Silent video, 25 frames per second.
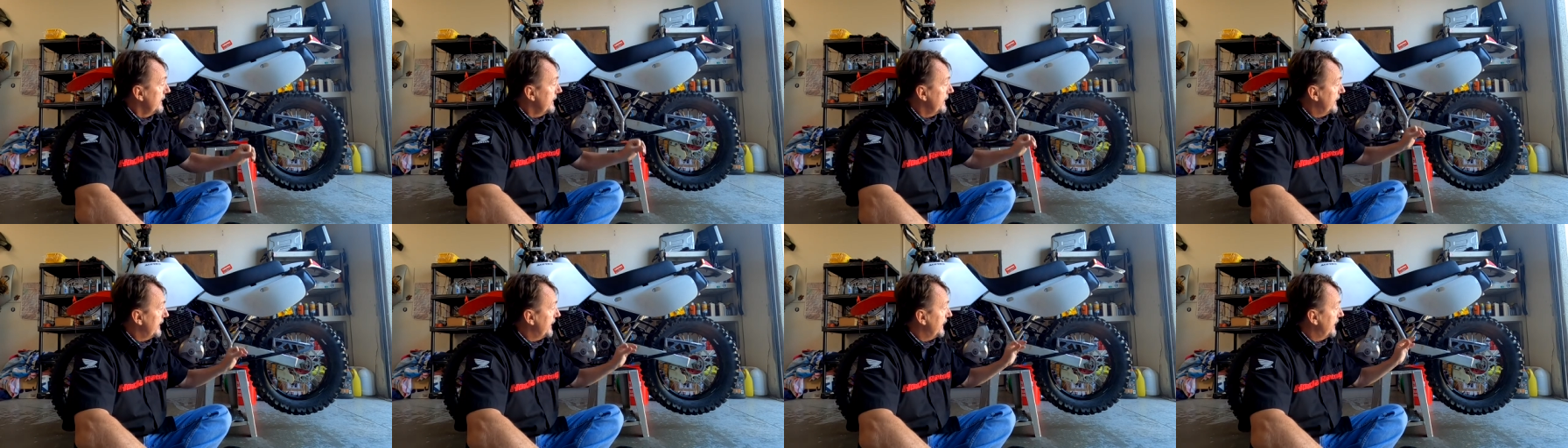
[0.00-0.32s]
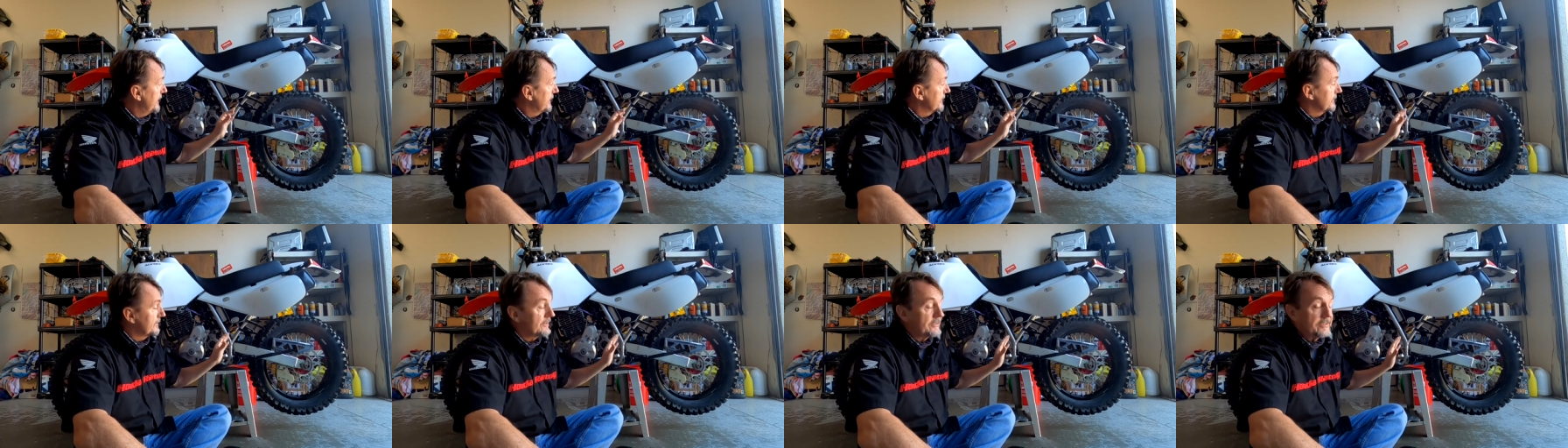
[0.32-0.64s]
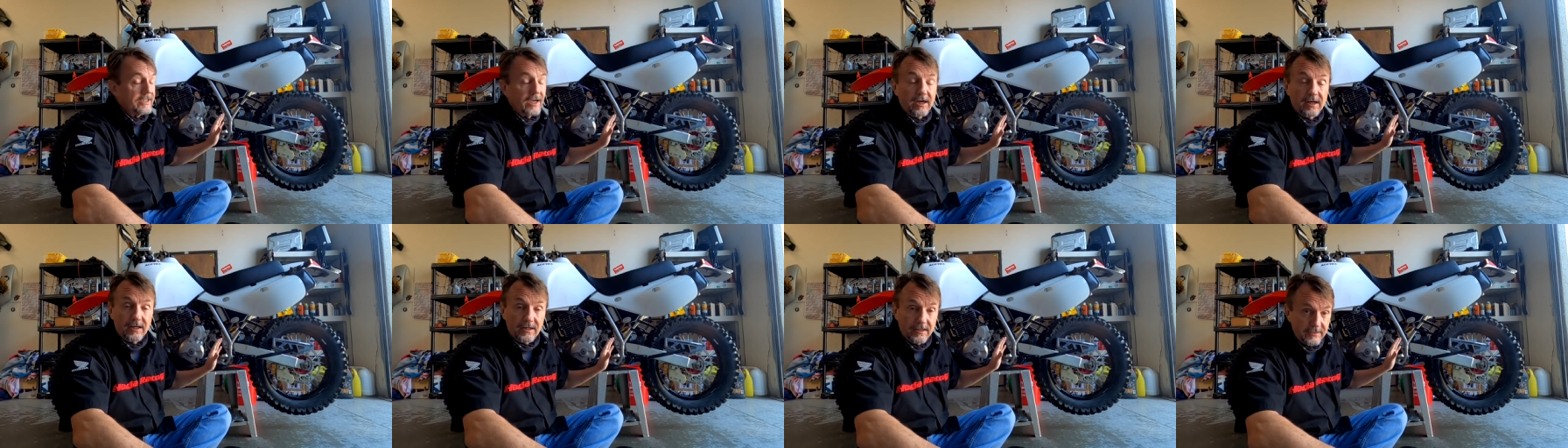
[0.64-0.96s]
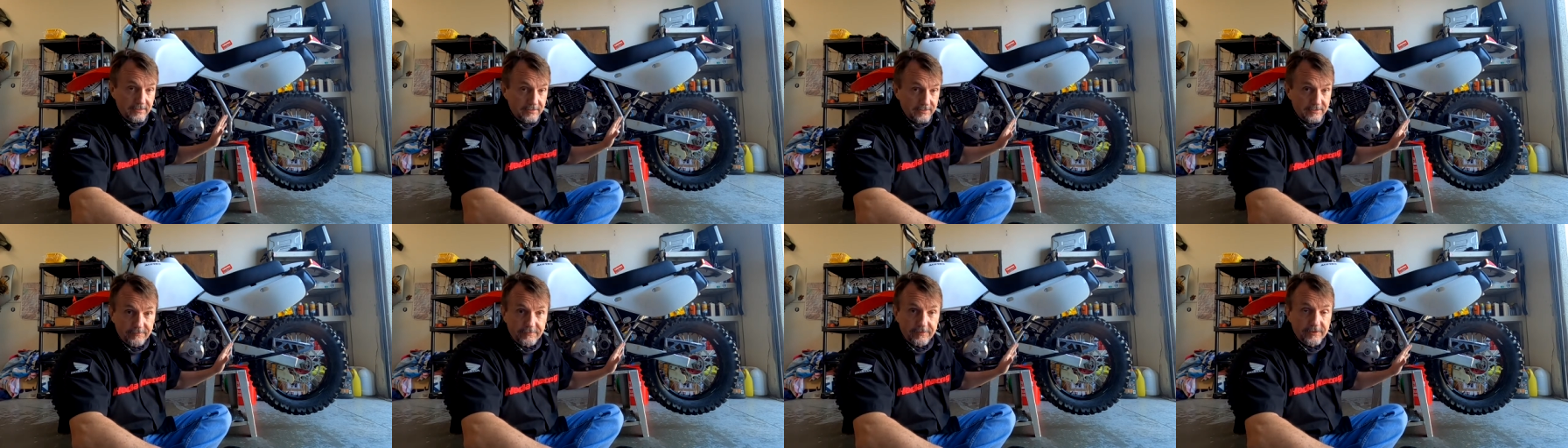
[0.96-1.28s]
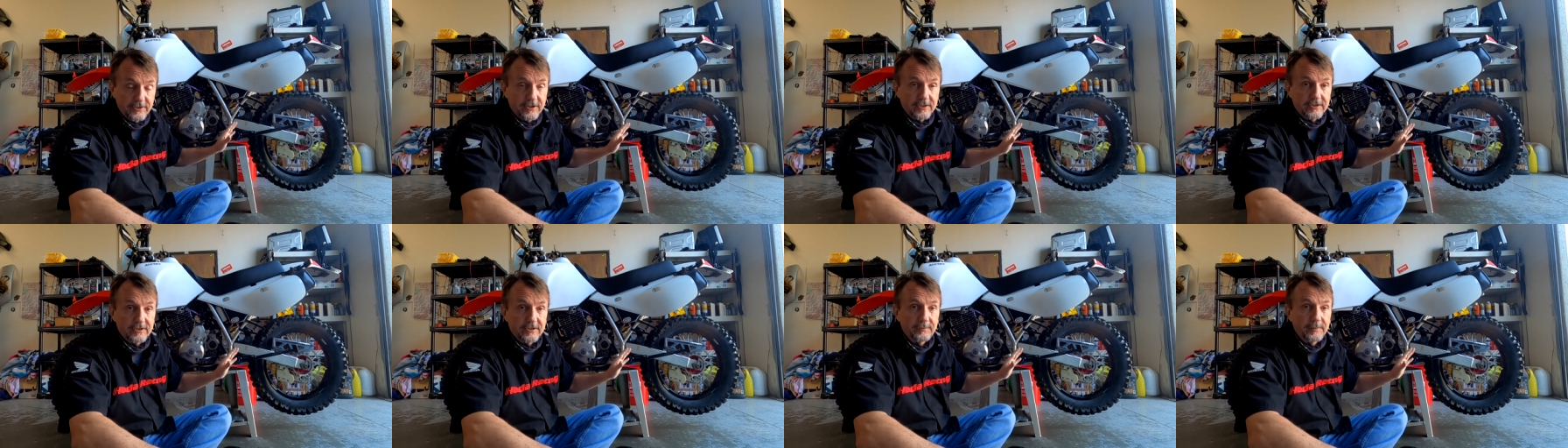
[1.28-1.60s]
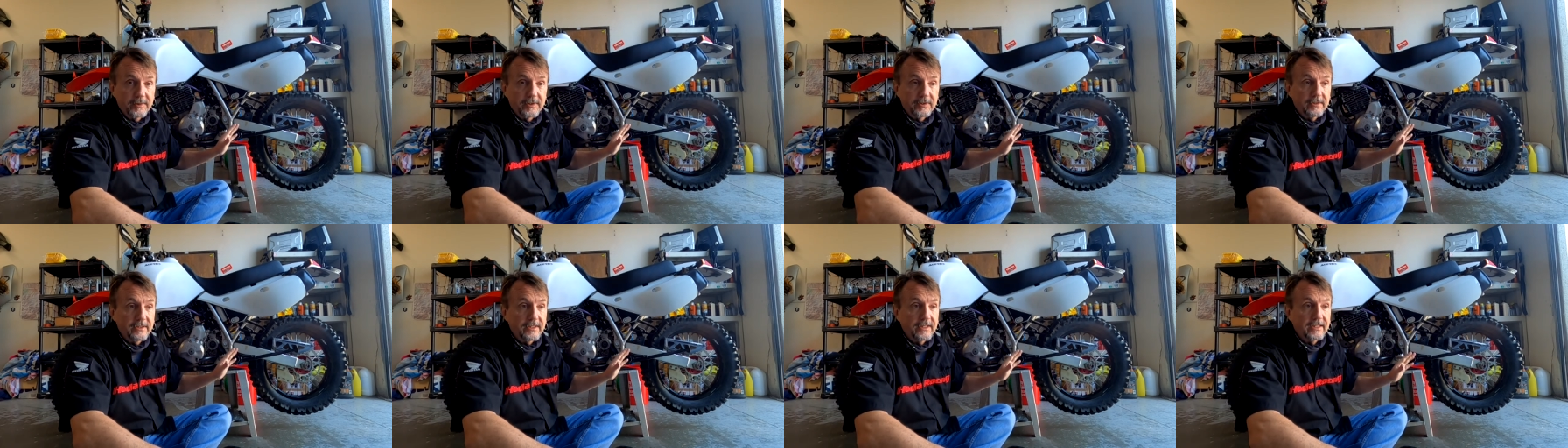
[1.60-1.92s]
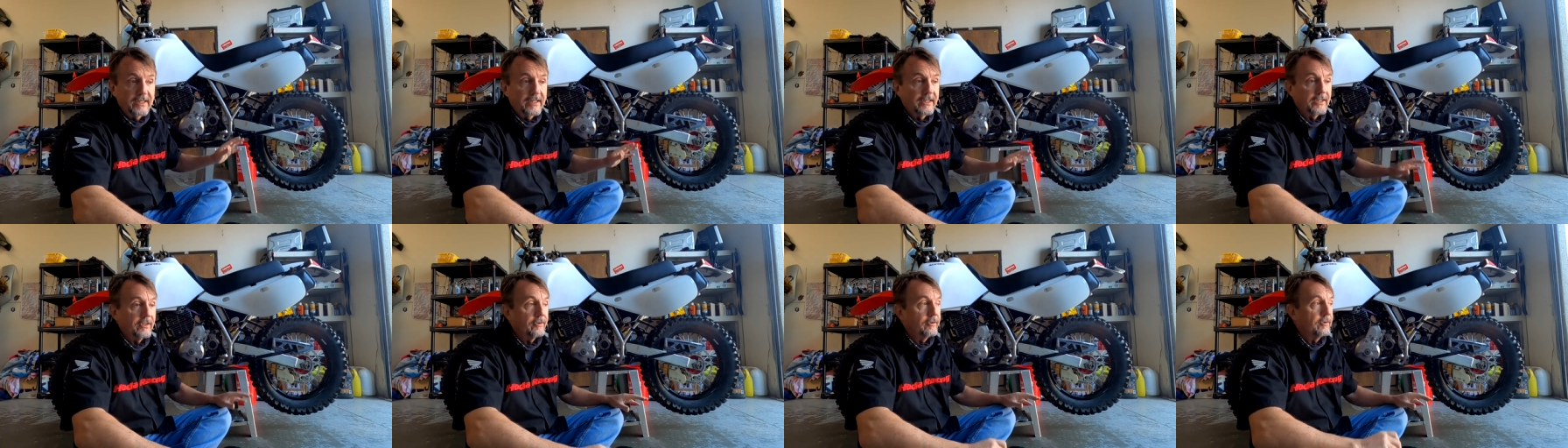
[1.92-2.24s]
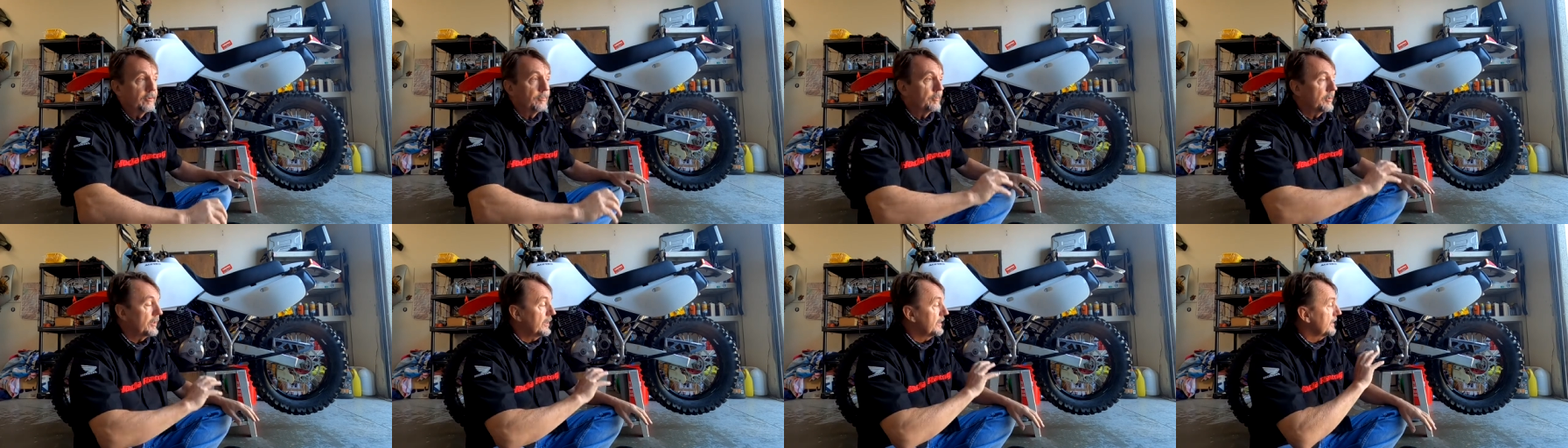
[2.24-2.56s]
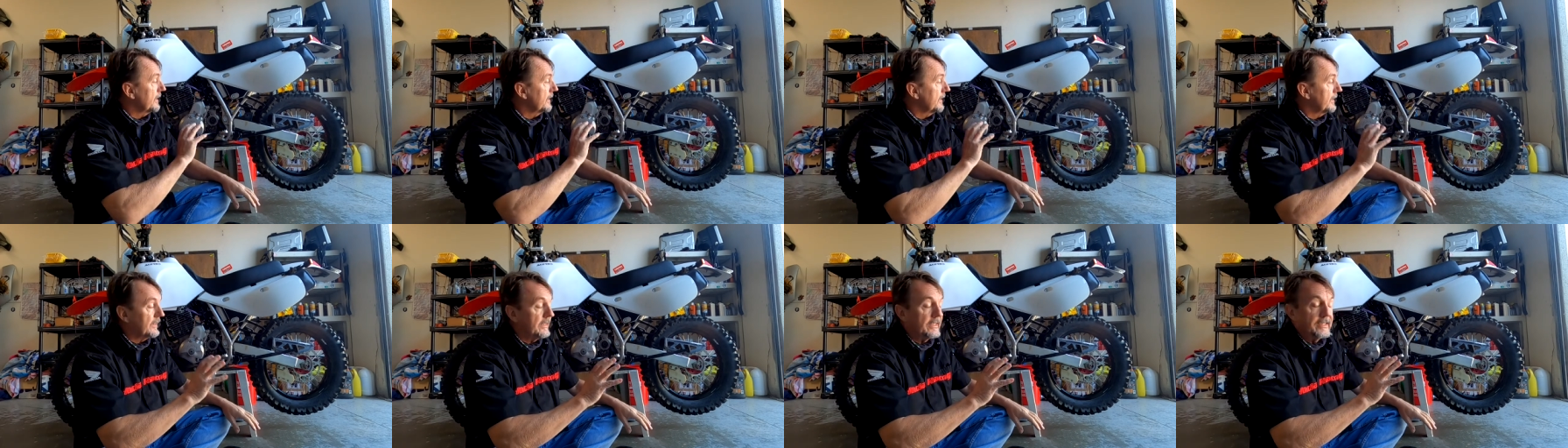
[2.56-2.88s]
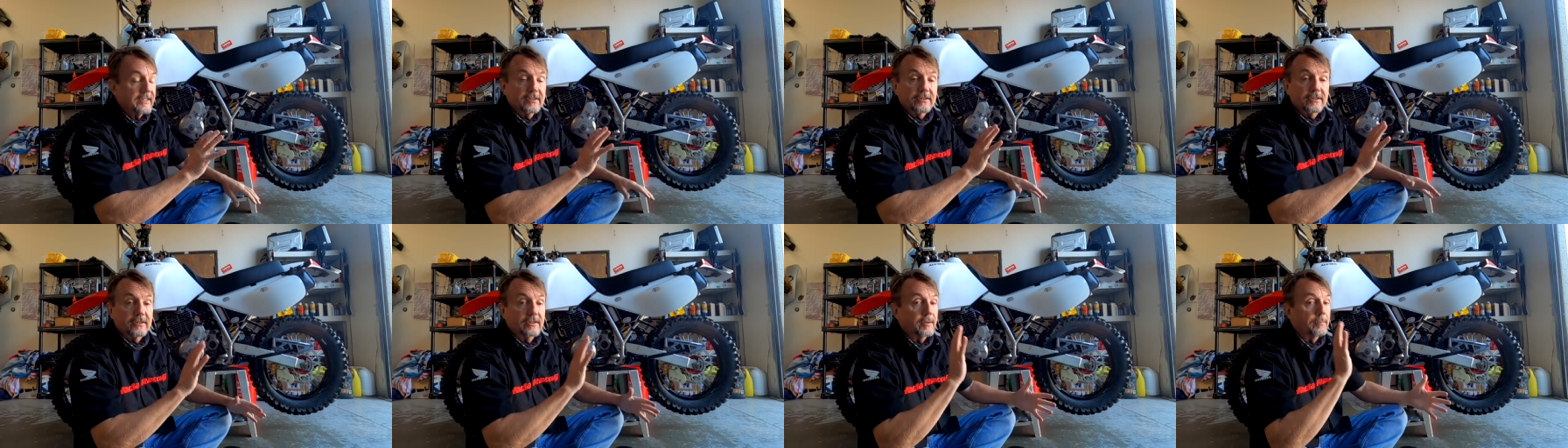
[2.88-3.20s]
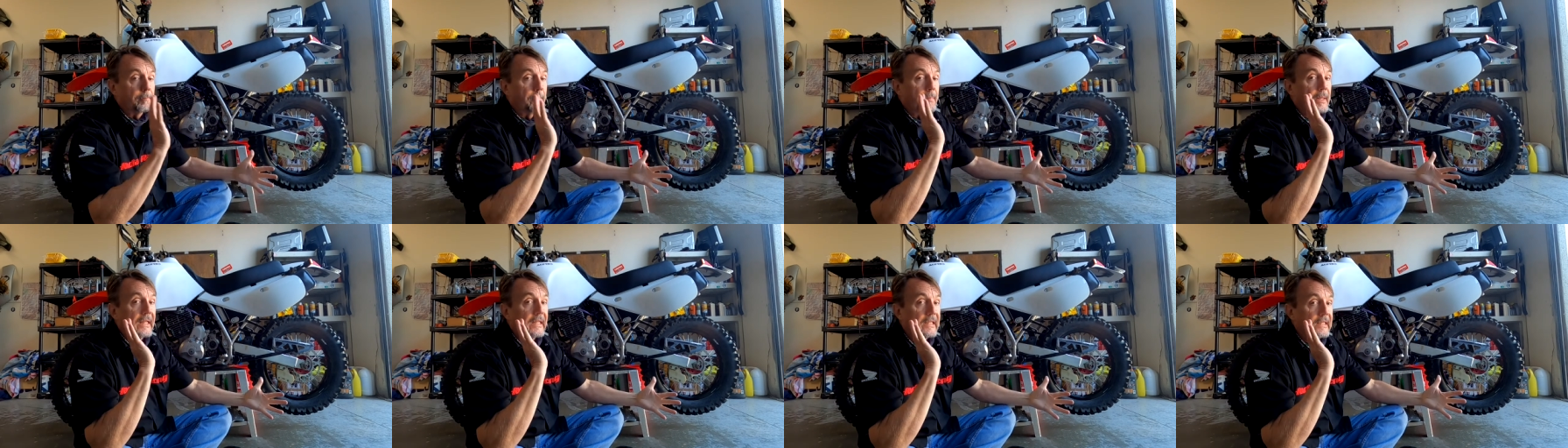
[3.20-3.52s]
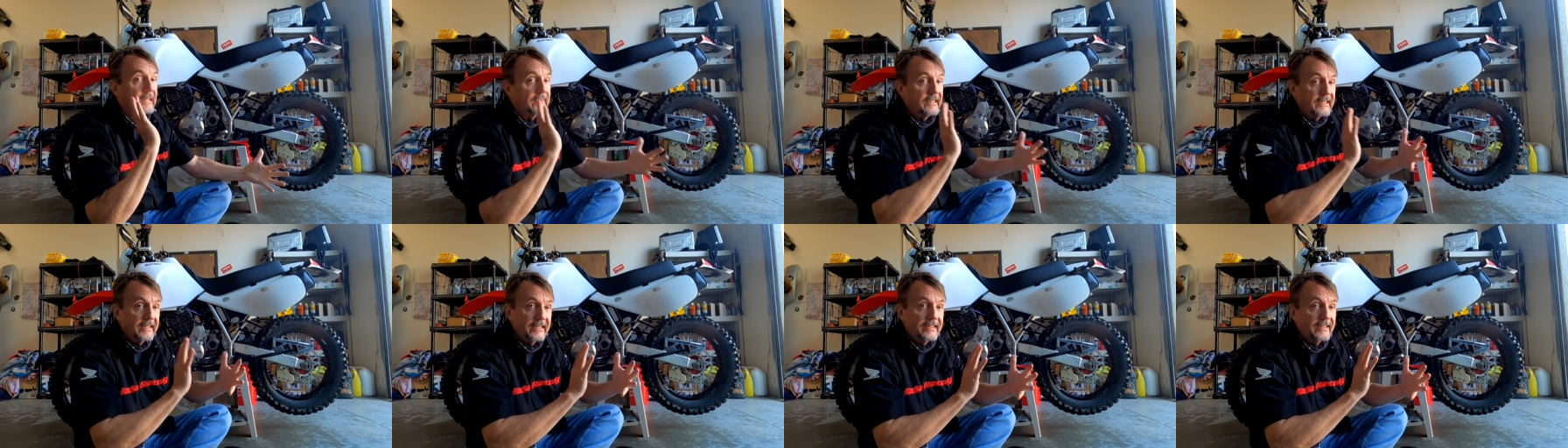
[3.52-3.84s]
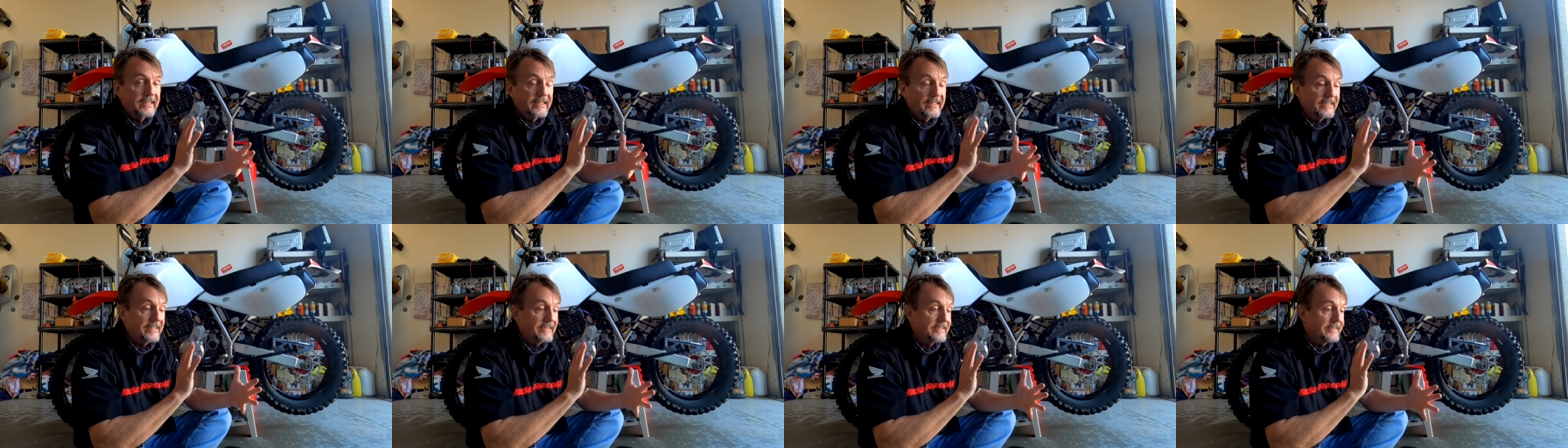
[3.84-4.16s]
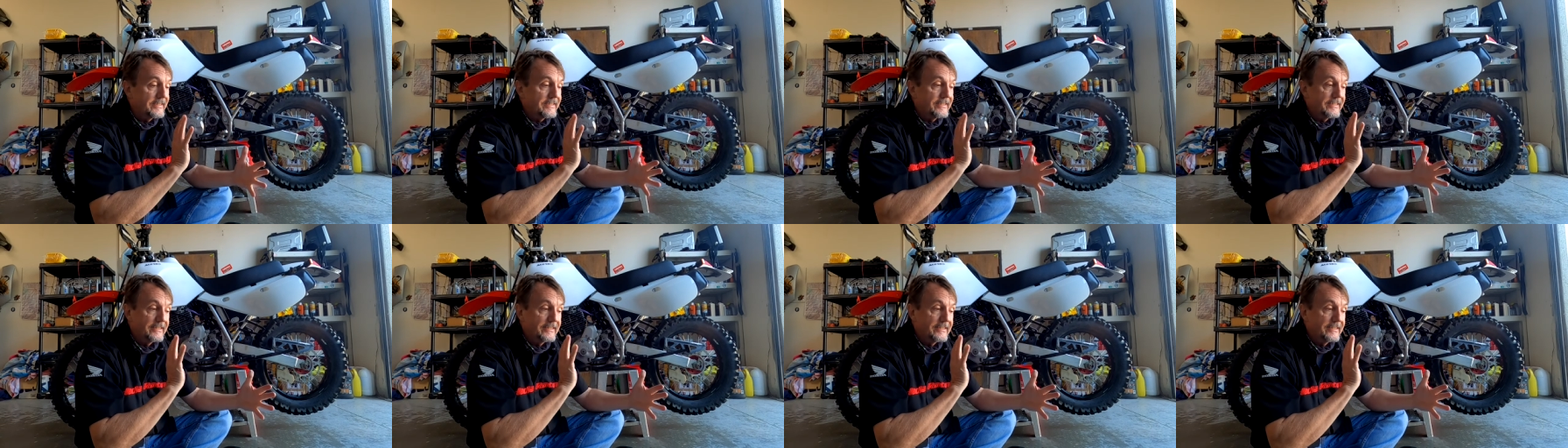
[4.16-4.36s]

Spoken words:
It has tons of adjustability in it. You can bring that thing to completely